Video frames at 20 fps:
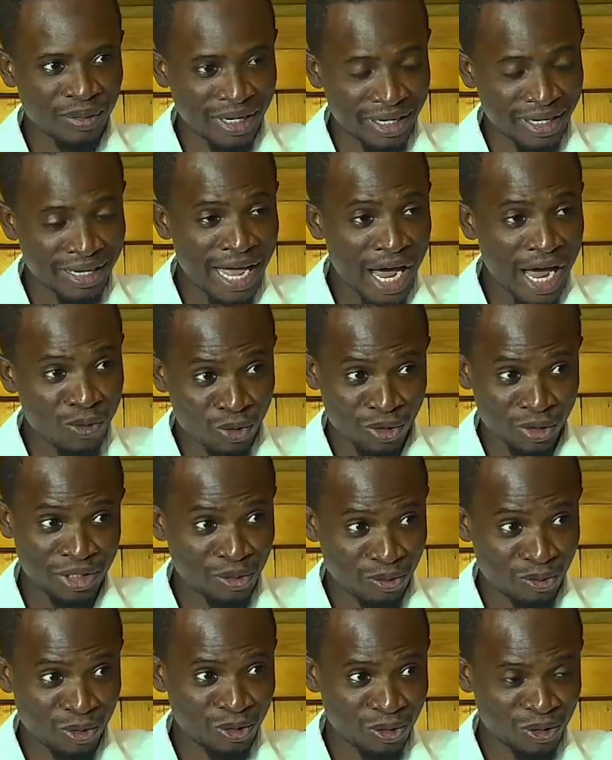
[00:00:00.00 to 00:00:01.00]
But the dad
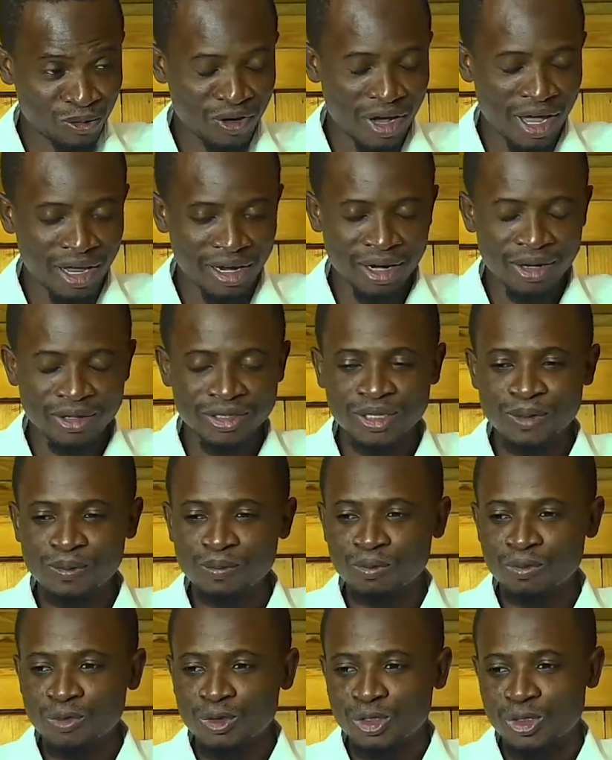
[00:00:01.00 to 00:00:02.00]
was able to find out.
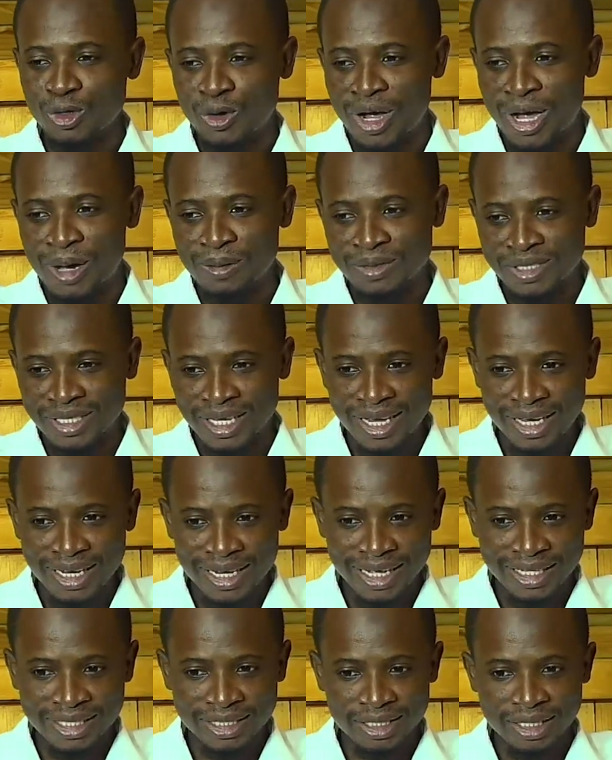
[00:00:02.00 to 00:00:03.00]
So I'm
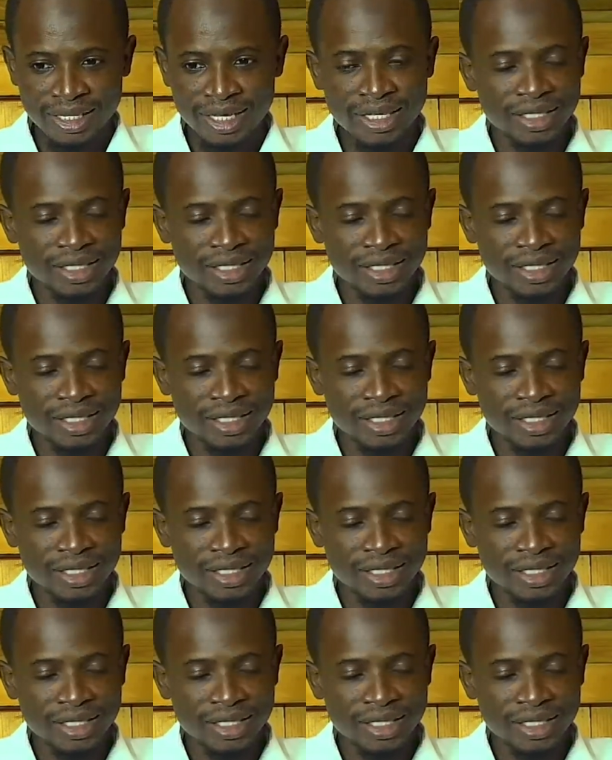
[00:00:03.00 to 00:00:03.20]
saying that